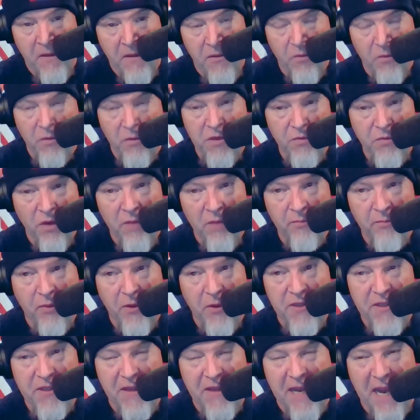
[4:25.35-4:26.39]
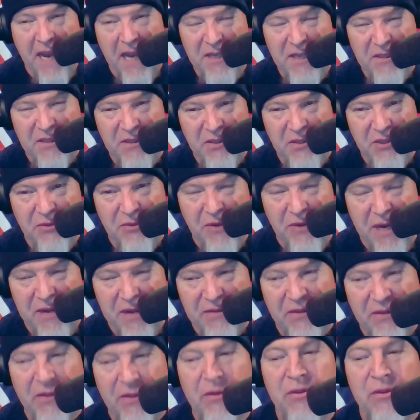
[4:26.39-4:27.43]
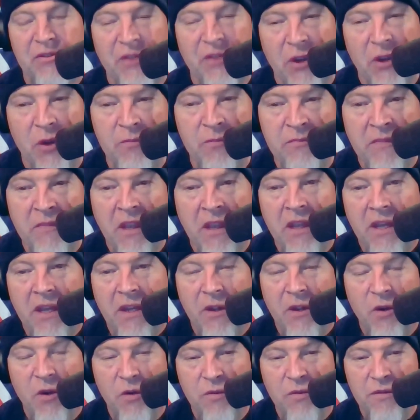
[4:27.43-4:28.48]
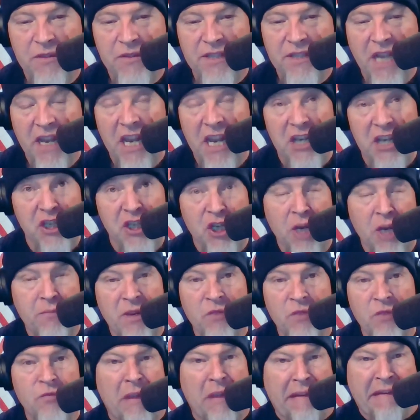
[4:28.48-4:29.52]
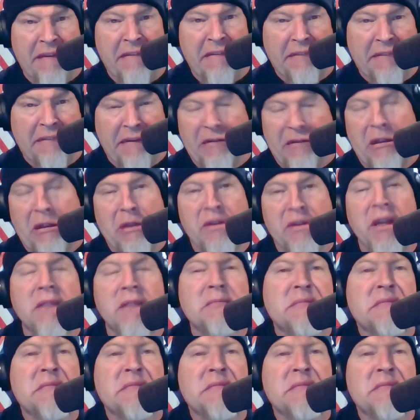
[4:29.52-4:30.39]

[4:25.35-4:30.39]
There was one person they asked in the street there too, who said it should be regulated.